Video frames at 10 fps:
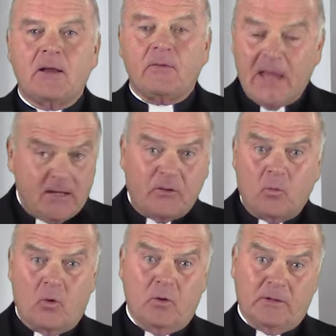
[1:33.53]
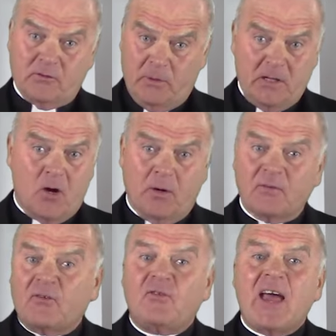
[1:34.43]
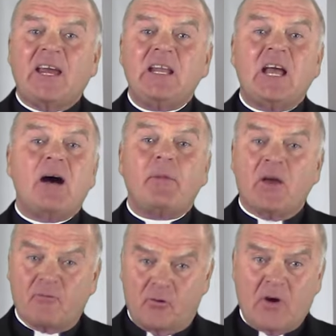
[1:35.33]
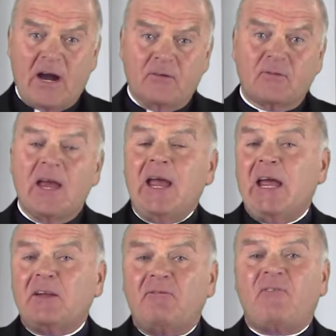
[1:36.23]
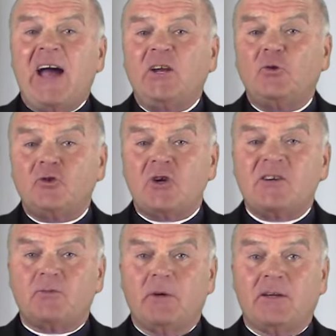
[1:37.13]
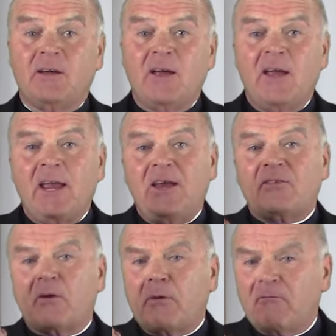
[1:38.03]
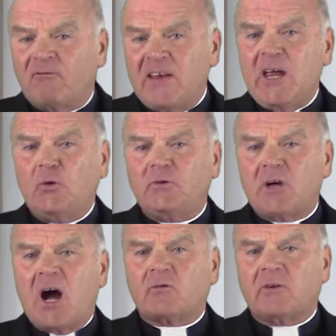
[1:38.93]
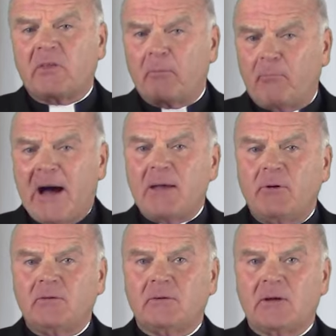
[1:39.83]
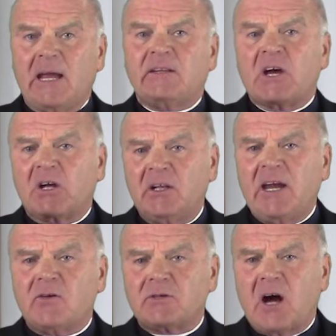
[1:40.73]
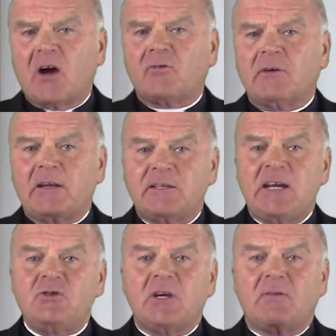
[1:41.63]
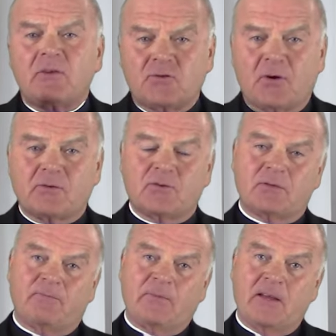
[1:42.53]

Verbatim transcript: The end of the world as we know it, the second coming of Christ, and the final judgment is a revealed doctrine of the Bible and the clear doctrine and teaching of the church.